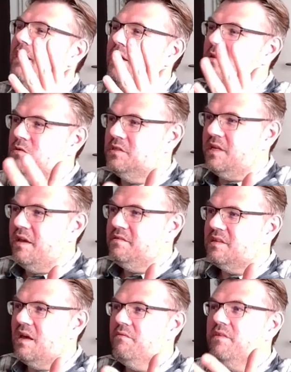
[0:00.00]
To save
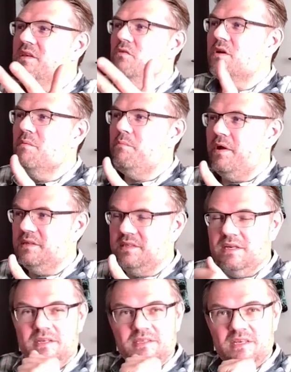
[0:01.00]
something, you can press
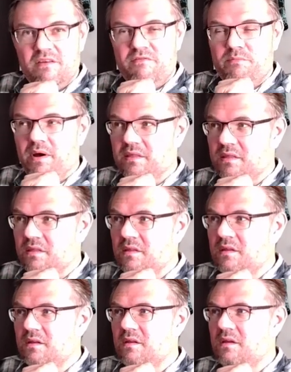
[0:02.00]
here the save button,
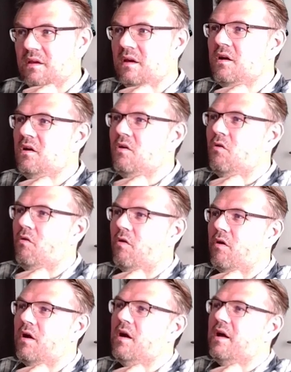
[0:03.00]
yeah,
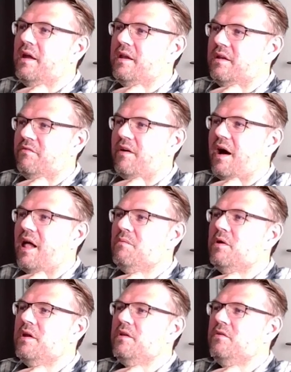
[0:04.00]
or in the file
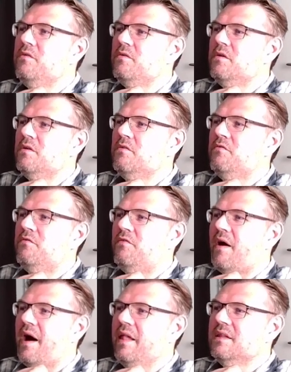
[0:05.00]
menu,
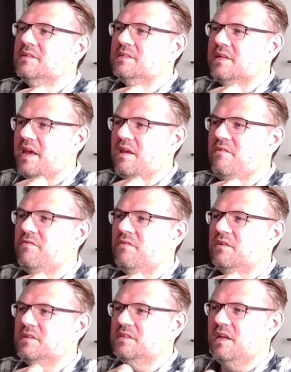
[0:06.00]
file, save,
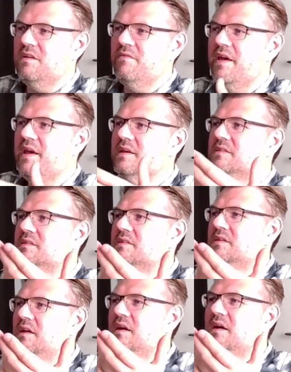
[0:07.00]
save as,
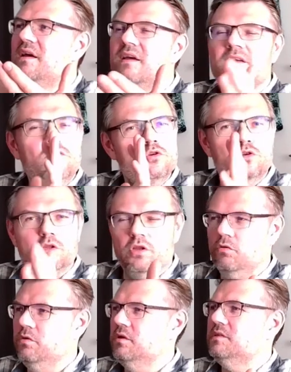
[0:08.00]
yeah, you should
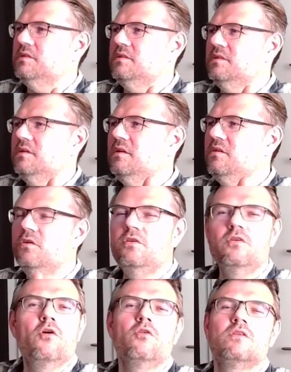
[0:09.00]
know this. You're
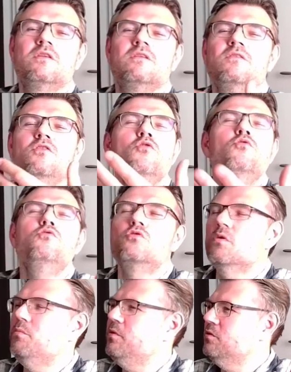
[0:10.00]
not new to
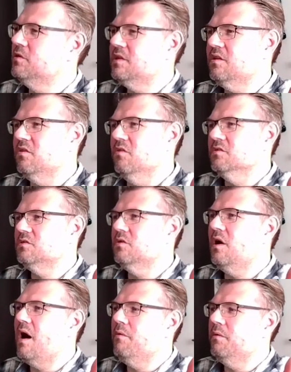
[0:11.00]
computers at all. So
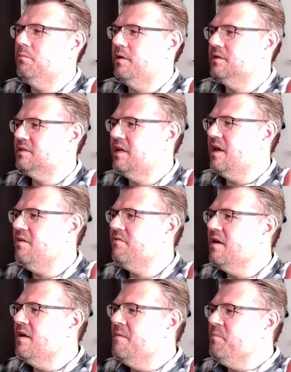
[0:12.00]
I will press save.
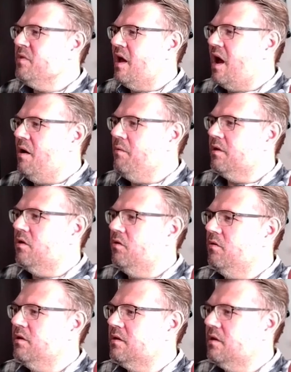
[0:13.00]
I will
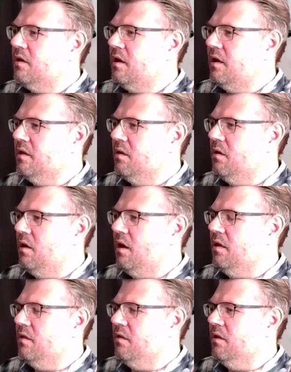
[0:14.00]
call it under,
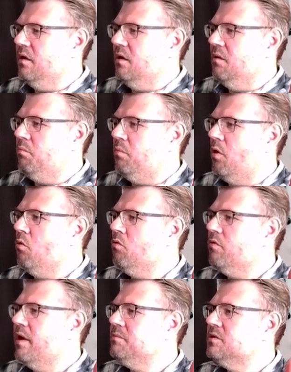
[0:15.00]
under
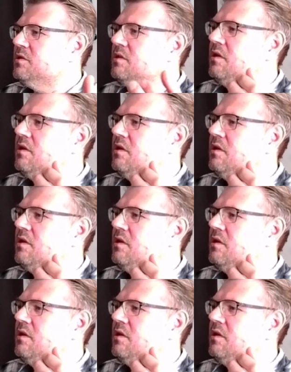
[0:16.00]
programs.